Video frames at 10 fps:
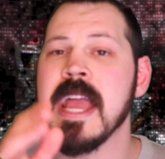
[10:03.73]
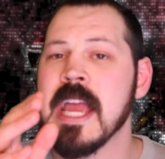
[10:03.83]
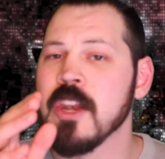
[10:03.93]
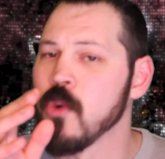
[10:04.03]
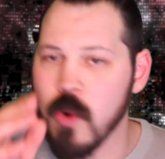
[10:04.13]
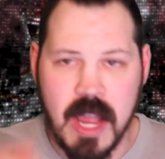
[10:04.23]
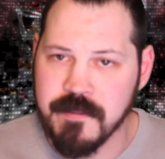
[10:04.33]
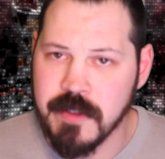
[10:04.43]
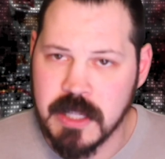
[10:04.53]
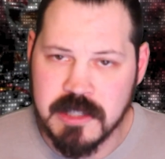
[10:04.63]
and
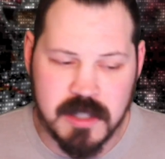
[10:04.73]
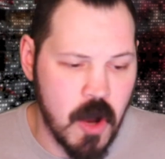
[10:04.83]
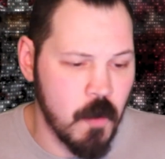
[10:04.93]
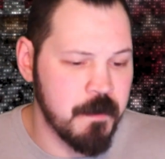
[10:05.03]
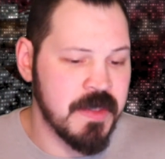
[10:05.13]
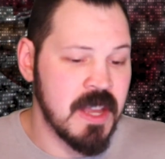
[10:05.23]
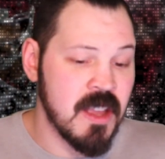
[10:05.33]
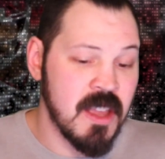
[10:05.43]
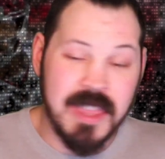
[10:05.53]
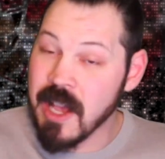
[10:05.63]
rightfully so.
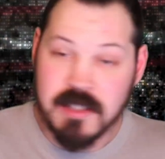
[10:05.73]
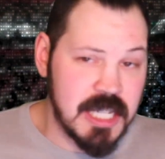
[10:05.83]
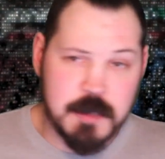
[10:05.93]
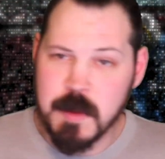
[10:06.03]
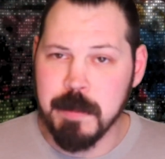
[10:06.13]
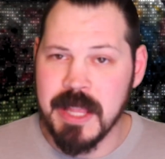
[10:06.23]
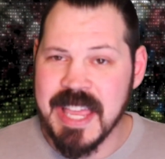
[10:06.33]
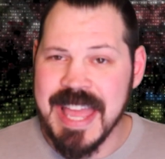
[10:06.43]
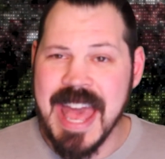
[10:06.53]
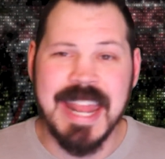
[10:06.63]
Kelce has been
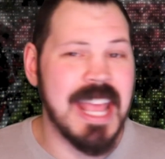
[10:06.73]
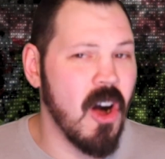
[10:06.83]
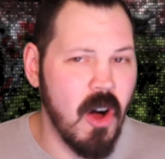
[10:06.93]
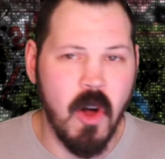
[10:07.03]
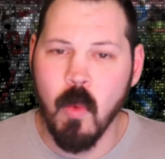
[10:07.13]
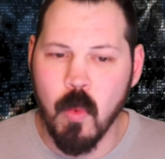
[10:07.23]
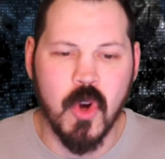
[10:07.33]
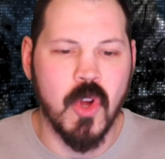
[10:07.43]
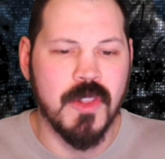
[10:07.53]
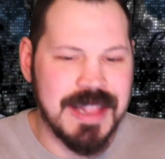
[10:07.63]
playing at an
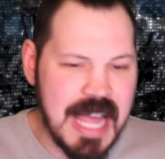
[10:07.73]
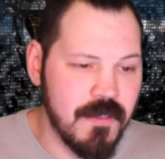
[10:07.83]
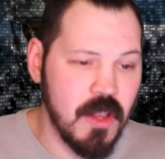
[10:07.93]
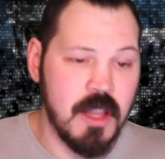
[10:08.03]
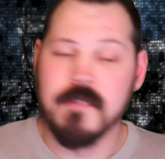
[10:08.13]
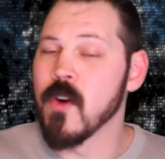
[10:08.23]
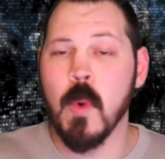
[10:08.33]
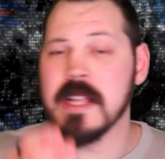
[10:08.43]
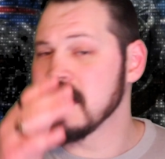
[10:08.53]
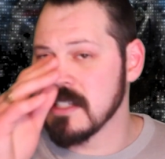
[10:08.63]
all-world level for
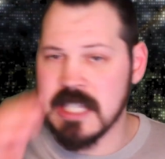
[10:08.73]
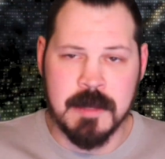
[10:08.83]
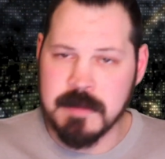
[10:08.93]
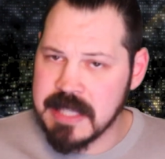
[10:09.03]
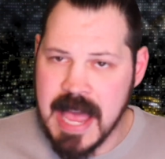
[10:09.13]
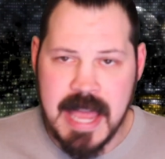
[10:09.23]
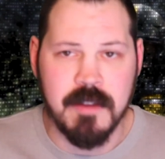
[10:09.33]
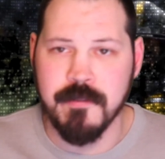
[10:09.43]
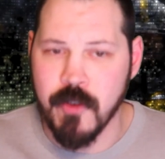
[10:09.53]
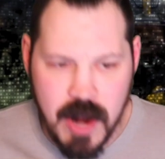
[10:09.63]
what seems
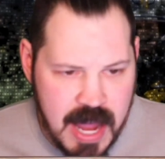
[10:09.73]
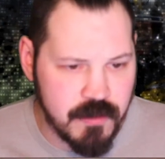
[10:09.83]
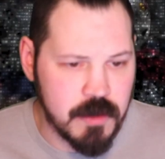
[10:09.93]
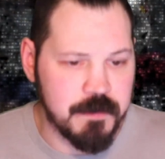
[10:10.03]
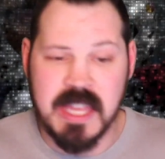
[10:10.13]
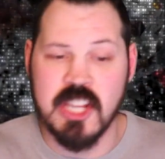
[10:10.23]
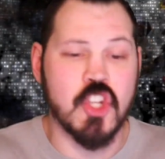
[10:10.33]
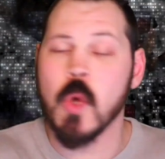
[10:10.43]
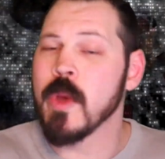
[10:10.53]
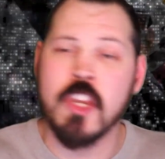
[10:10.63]
like forever and is
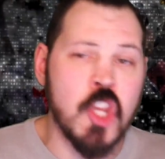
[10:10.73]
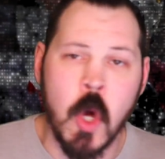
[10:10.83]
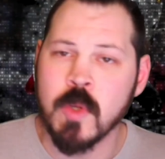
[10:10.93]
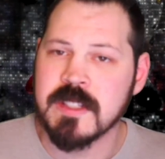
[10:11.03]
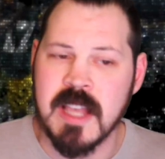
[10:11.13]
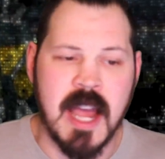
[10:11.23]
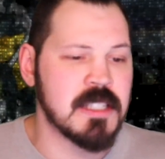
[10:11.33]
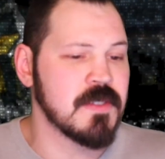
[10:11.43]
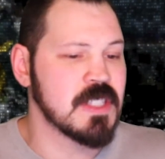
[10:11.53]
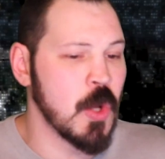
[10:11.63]
showing no
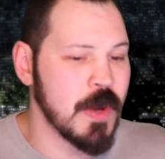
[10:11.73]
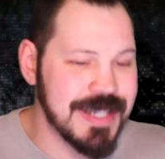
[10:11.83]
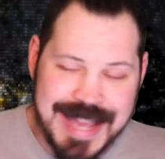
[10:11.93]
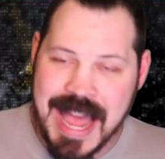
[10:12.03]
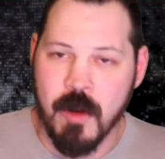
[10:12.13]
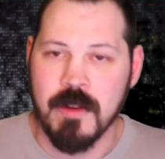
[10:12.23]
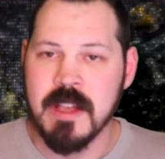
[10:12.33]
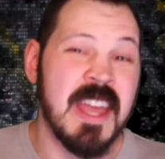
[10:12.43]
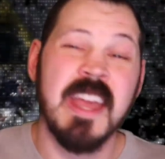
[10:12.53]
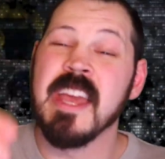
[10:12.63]
signs of slowing down.
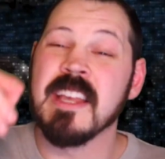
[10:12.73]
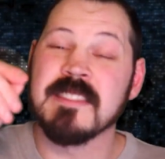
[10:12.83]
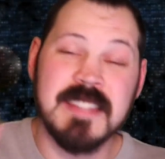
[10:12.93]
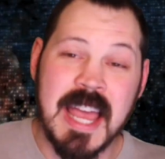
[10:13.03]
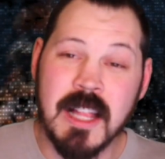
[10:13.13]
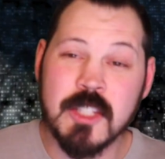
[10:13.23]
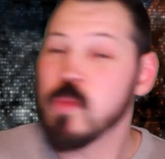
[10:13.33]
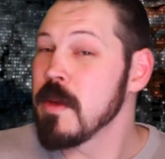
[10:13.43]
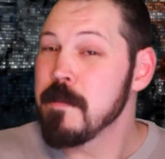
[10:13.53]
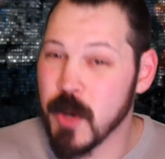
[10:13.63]
His talents
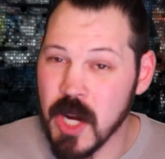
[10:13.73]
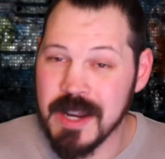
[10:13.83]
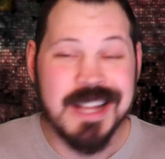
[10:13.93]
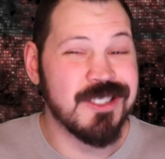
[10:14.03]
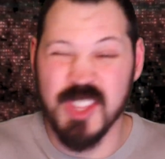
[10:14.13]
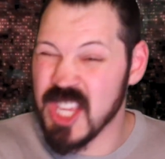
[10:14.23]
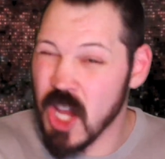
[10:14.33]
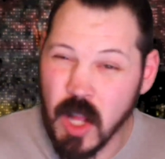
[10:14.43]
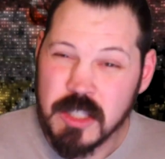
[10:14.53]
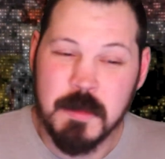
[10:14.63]
will be put to the
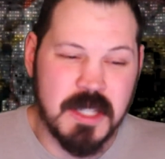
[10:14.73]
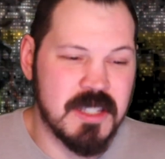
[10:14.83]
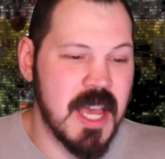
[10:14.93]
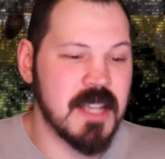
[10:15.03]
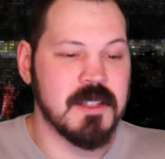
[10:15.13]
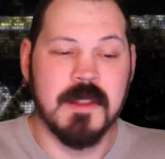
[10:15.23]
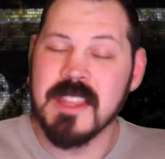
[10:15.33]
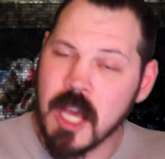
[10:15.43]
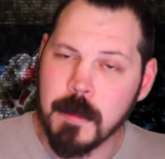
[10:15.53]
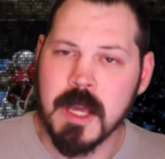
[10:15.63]
ultimate test in
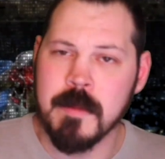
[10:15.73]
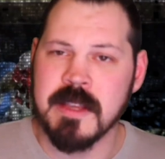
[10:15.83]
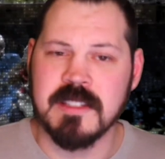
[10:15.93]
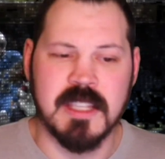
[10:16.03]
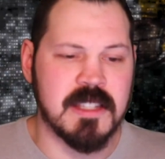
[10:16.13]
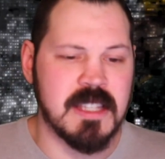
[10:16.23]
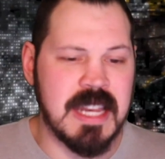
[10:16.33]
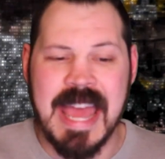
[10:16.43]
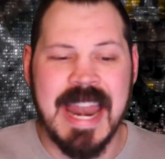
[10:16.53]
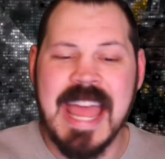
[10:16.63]
the upcoming season,
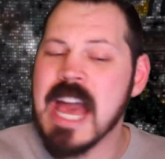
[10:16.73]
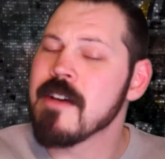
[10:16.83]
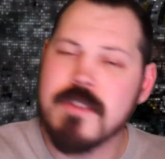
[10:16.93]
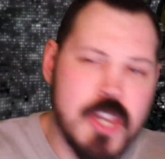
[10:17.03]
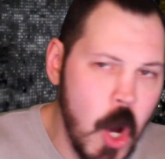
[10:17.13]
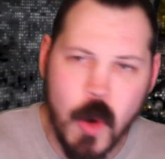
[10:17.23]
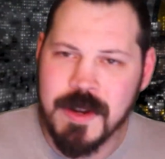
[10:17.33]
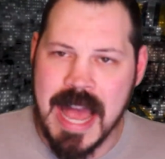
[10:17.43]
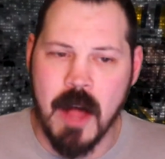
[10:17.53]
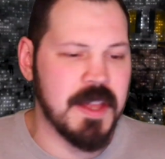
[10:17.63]
and I have no
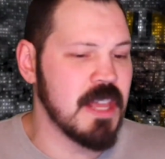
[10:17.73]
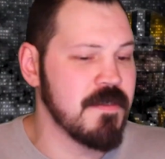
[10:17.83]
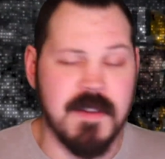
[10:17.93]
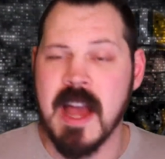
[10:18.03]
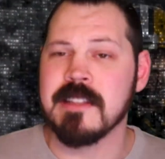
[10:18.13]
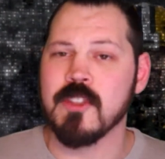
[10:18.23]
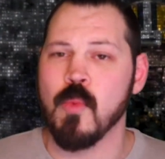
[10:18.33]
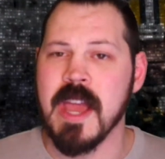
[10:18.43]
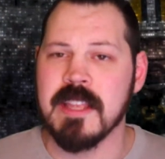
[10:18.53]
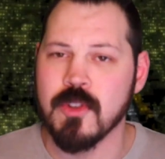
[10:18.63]
doubt that he finds a
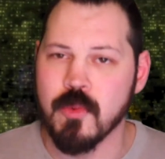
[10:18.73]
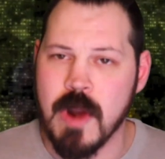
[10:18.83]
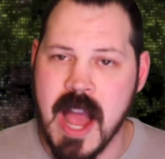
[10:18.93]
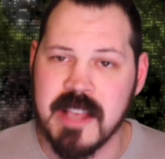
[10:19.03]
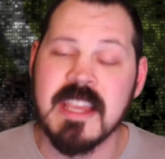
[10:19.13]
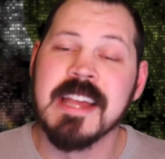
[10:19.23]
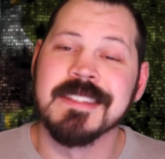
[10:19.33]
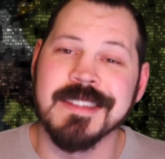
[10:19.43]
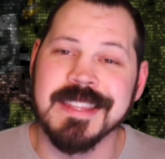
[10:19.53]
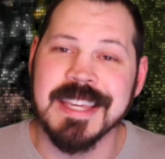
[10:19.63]
way to rise
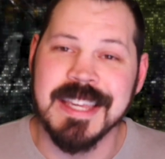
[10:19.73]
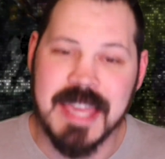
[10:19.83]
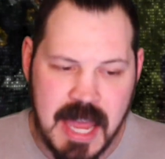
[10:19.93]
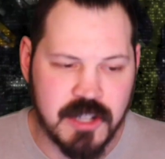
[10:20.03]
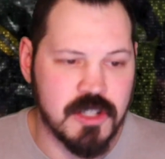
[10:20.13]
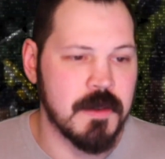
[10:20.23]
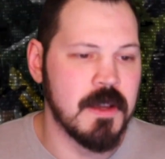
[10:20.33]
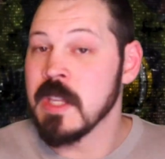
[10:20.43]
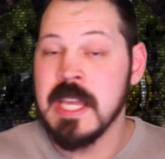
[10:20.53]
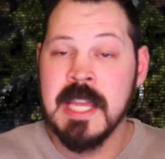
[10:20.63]
to the occasion.
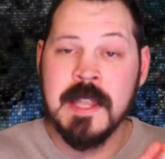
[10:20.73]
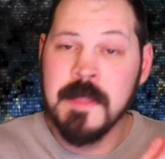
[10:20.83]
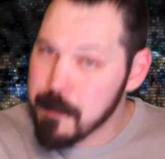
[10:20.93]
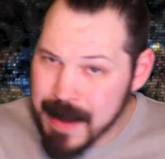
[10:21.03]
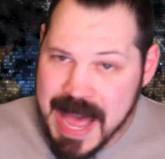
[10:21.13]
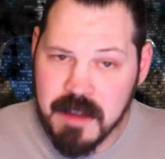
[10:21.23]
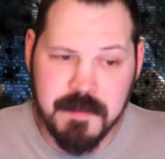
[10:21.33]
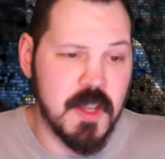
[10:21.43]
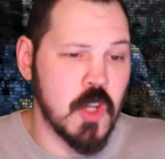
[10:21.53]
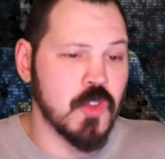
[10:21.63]
In the
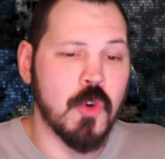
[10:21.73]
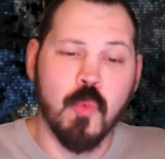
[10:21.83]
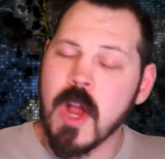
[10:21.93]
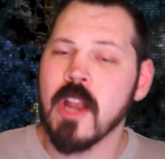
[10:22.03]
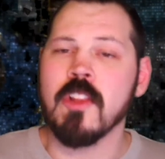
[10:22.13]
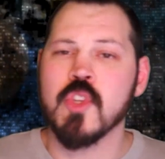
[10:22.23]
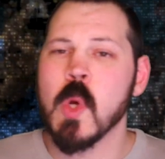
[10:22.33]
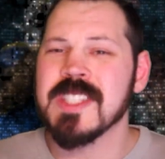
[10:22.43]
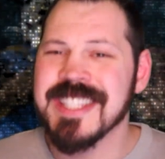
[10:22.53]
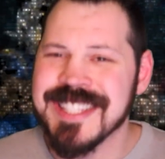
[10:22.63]
backfield, Ronald
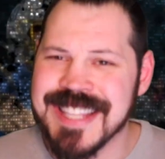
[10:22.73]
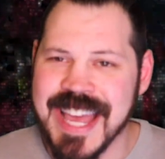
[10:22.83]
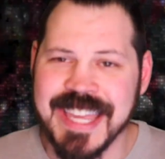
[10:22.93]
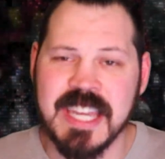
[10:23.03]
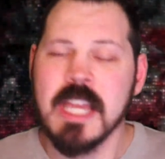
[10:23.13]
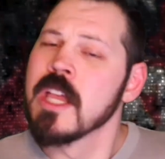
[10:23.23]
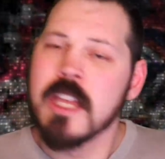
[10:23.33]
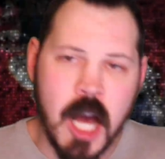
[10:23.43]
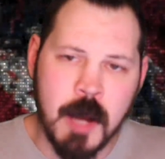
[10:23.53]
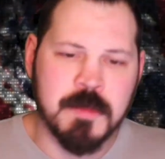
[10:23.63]
Jones II
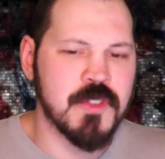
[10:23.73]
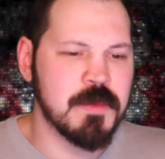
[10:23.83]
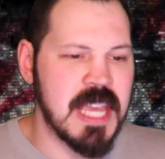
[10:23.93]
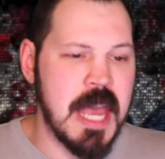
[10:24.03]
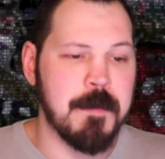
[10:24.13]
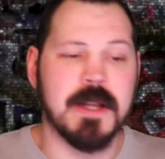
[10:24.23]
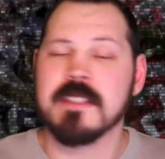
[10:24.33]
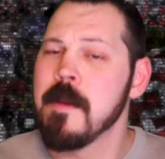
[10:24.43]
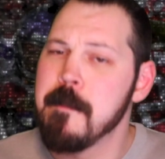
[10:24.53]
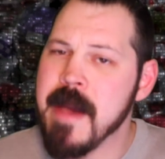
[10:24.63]
comes from Tampa
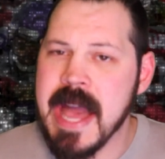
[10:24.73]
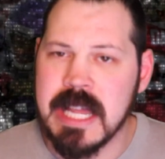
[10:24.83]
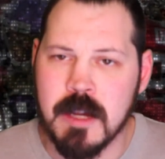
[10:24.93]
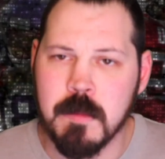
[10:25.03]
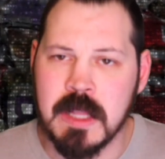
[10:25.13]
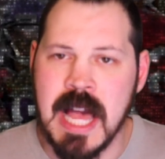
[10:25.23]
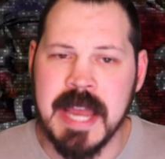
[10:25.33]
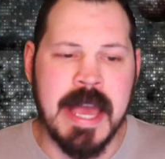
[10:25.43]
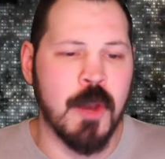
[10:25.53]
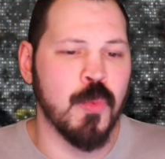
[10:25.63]
to back up
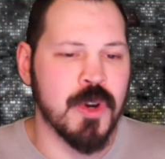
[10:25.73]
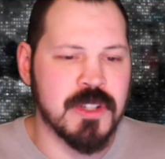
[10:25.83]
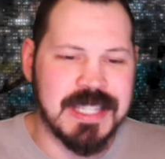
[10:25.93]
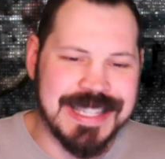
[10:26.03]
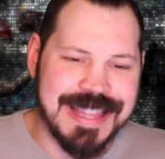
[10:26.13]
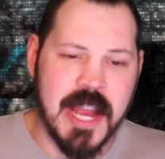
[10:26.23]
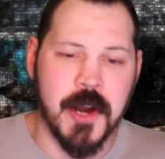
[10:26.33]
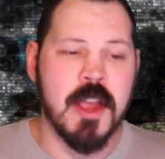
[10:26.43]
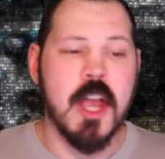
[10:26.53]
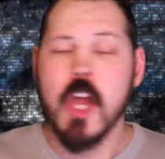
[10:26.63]
Clyde
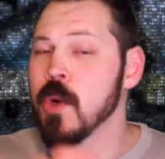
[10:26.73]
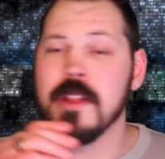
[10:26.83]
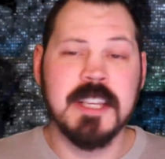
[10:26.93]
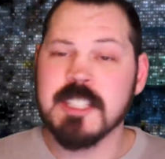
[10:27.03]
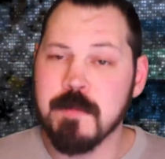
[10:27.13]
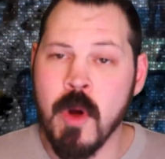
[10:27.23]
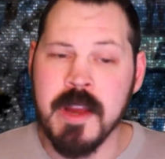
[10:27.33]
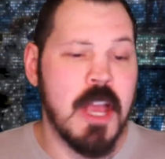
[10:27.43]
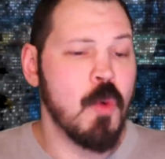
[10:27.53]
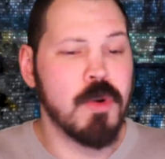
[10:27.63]
Edwards-Helaire, who to this
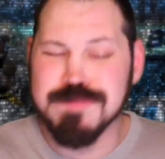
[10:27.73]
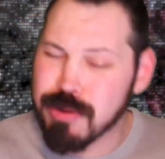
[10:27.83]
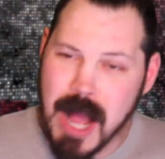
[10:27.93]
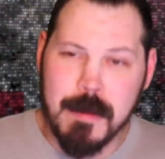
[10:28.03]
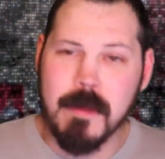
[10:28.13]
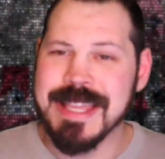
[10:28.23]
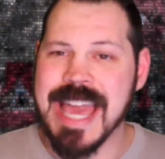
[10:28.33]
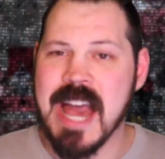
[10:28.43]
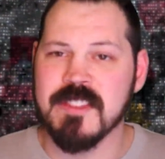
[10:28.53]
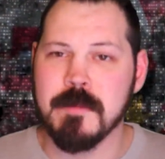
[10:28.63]
point would probably
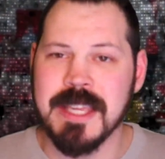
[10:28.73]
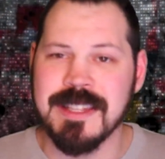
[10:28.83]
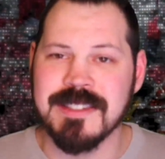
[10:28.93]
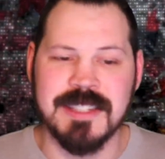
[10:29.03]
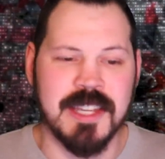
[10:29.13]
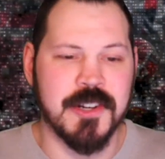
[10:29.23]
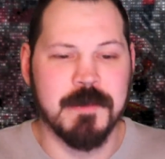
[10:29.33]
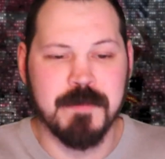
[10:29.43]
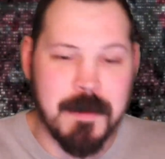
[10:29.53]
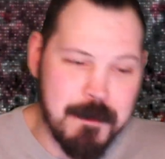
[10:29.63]
have to be
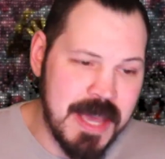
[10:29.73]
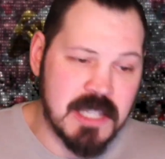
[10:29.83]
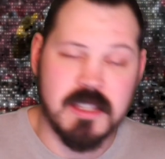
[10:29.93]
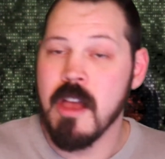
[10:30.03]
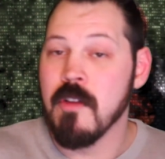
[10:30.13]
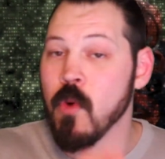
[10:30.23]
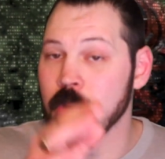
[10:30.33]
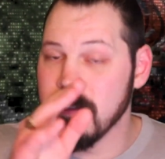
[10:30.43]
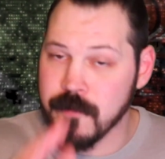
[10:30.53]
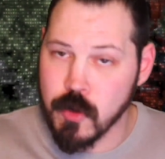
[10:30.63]
considered a miss
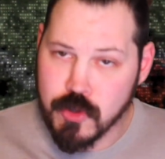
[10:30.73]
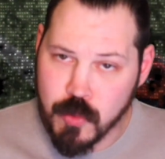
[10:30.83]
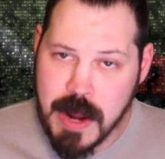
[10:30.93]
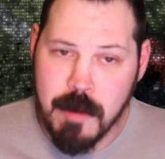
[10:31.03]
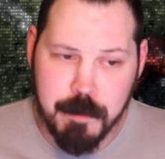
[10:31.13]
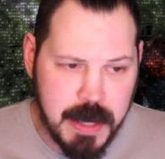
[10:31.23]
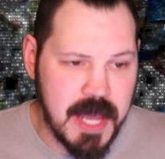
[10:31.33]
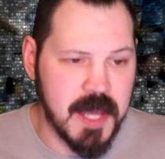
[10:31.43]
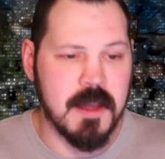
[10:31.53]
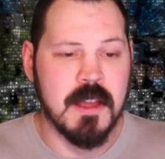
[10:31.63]
for a first-round
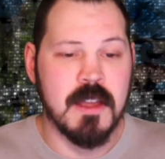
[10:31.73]
pick.